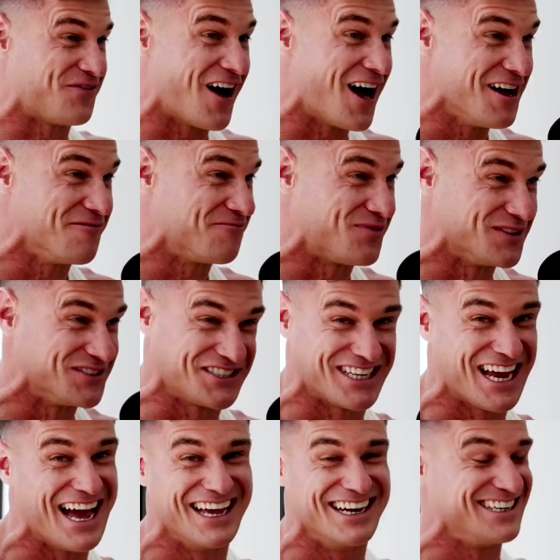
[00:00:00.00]
five
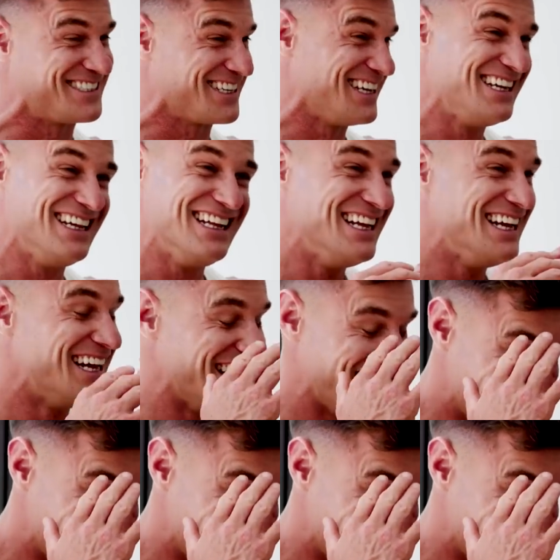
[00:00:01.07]
percent. Especially if you don't live